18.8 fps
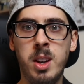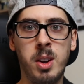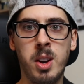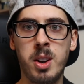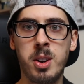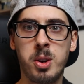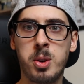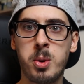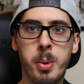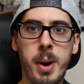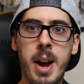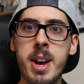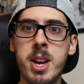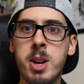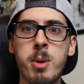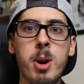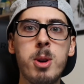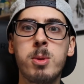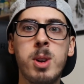You can create
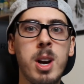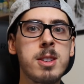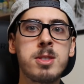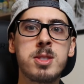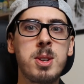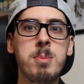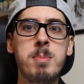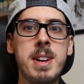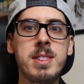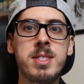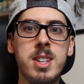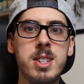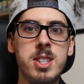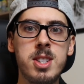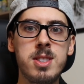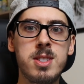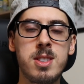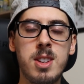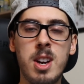your own custom
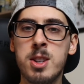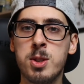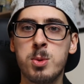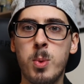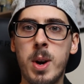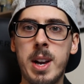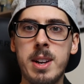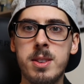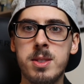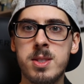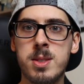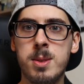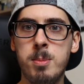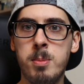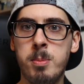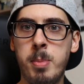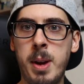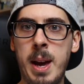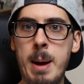messages, as well as
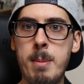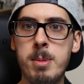be